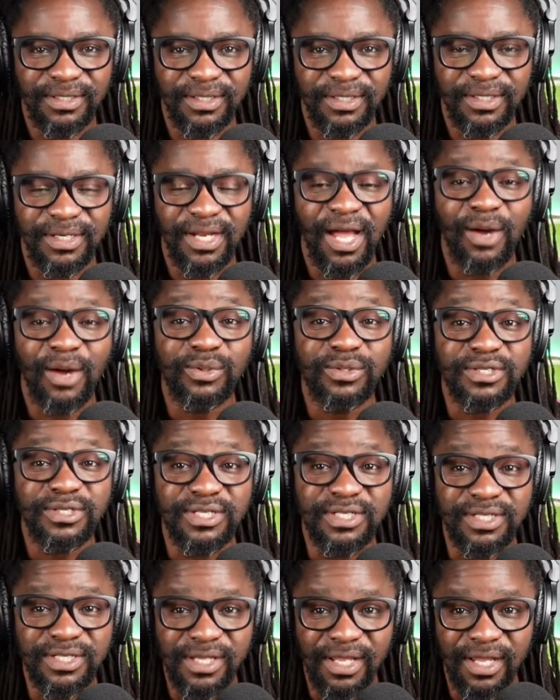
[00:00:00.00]
in
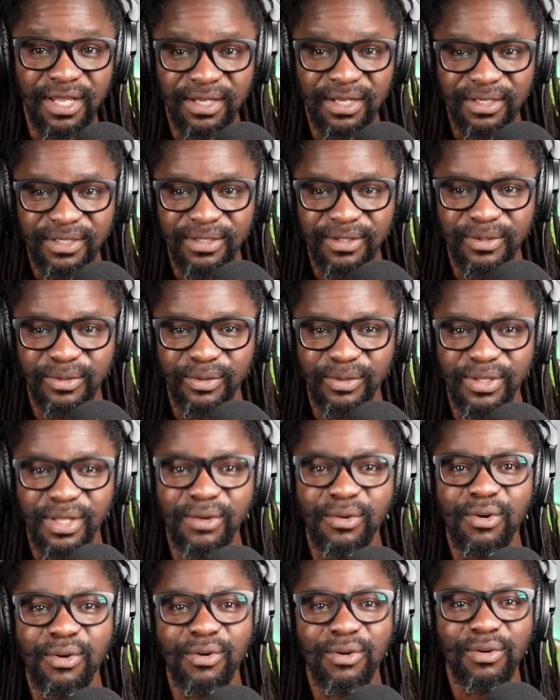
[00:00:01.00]
Austria. You know,
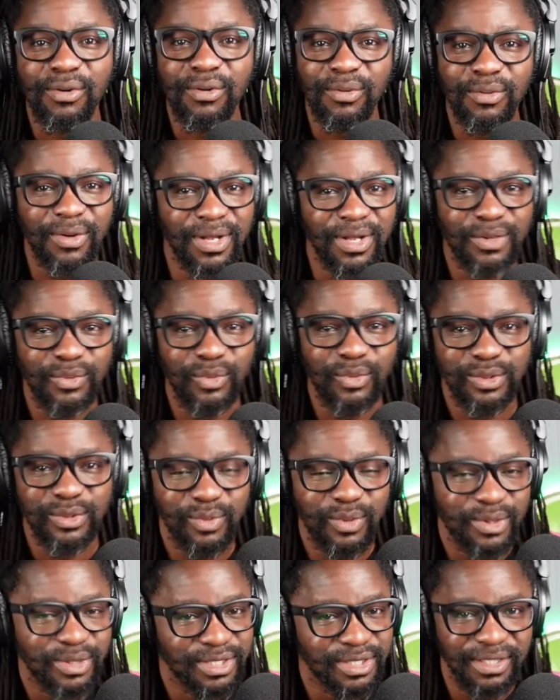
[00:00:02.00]
the whole world was
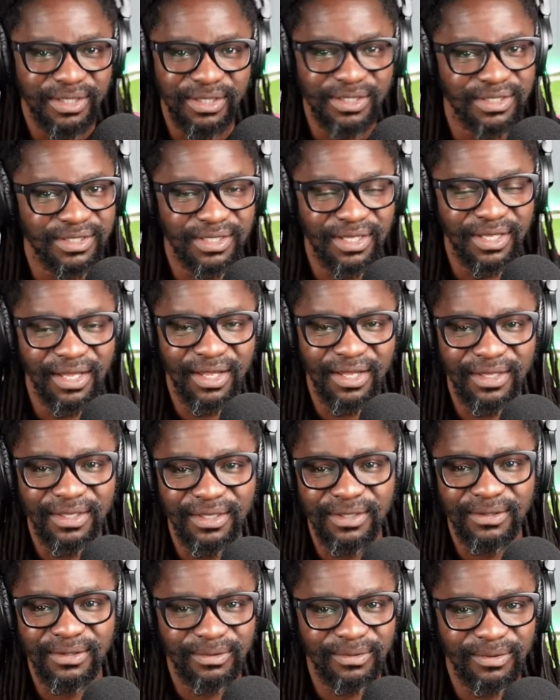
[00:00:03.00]
watching this guy.
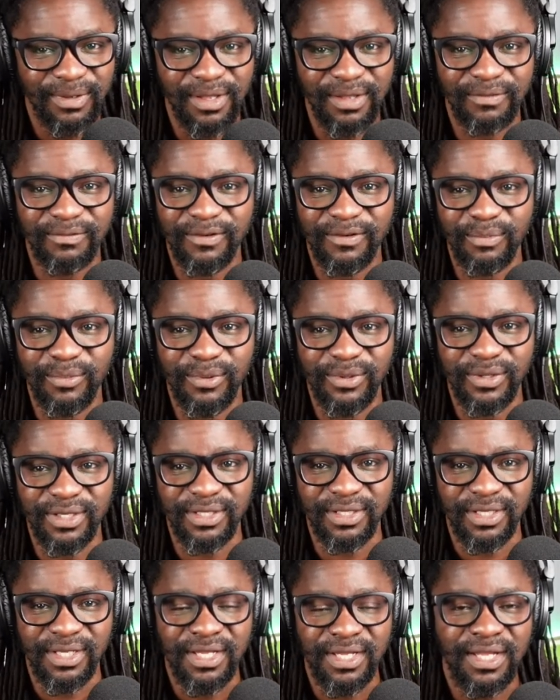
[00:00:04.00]
You know,
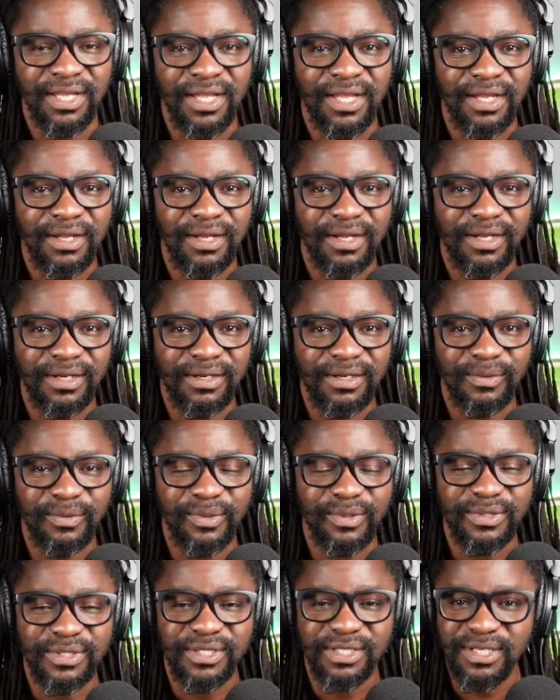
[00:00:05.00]
everybody
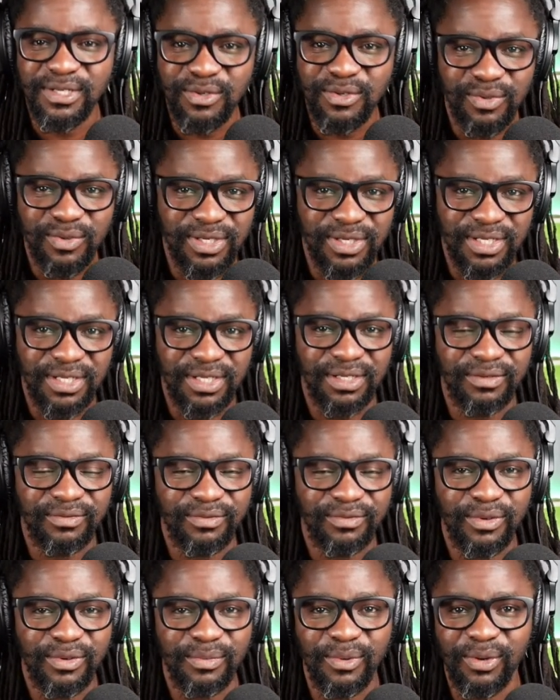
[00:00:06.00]
was tuned in
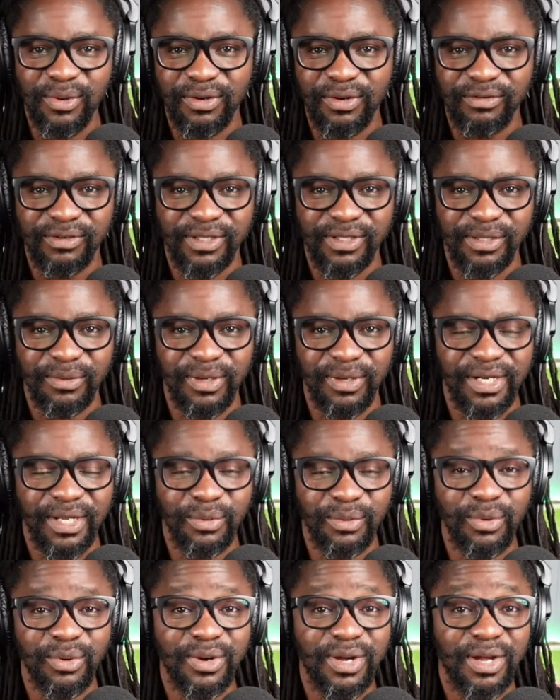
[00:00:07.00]
from all over the world. I
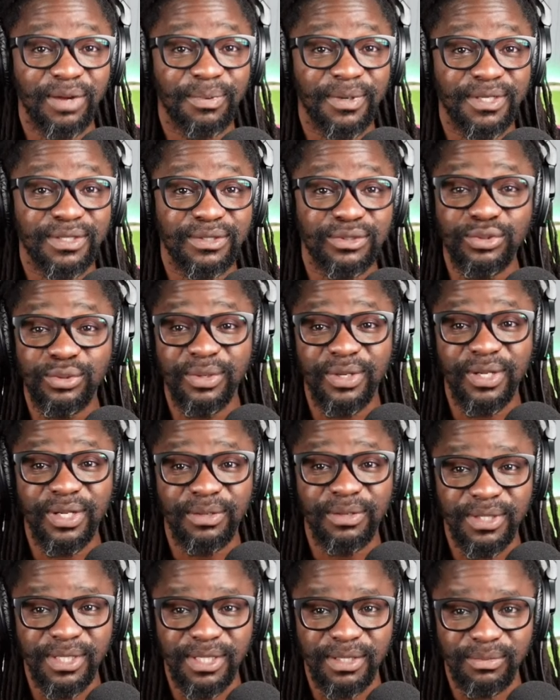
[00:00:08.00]
woke up at 2
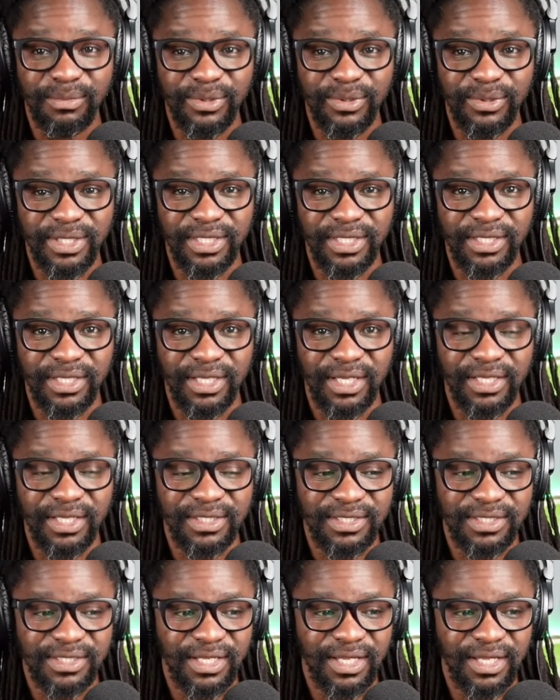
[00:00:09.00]
a.m. in the morning here
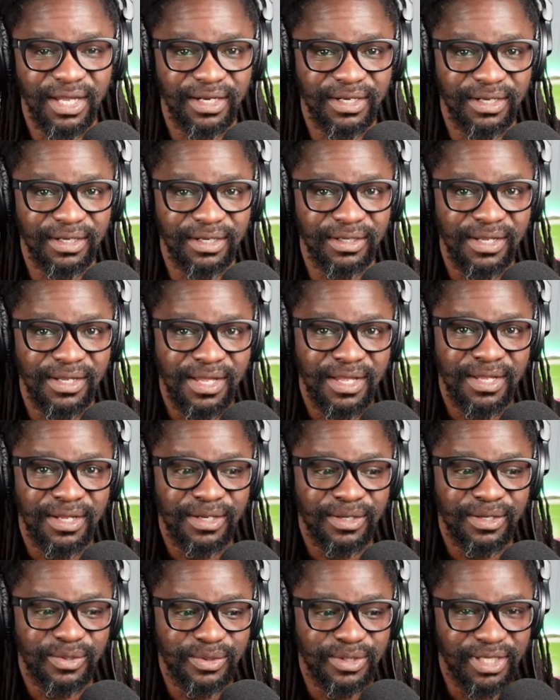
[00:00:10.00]
in Seattle
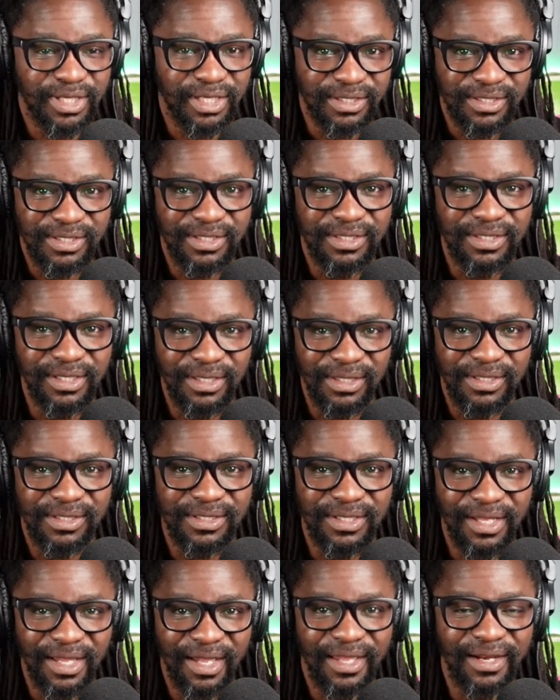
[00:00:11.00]
to just see
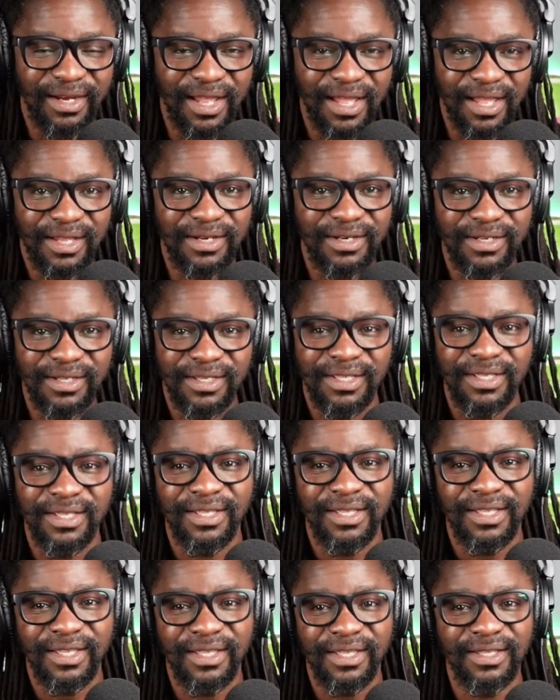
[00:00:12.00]
this guy run
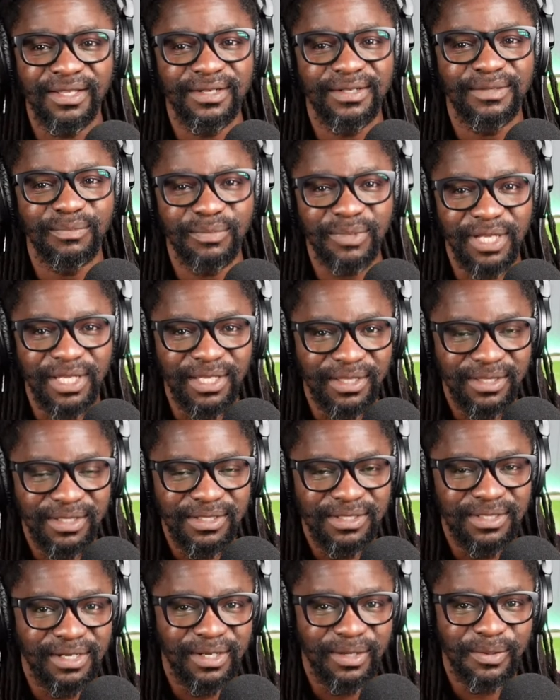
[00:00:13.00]
and break
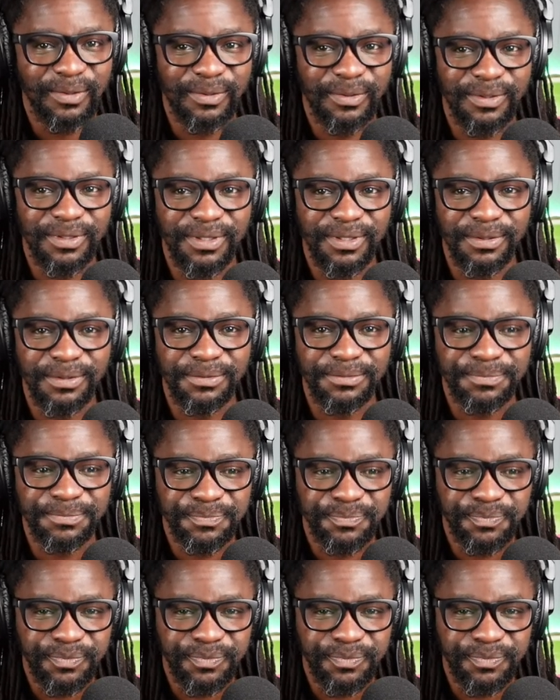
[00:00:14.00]
this record, you know.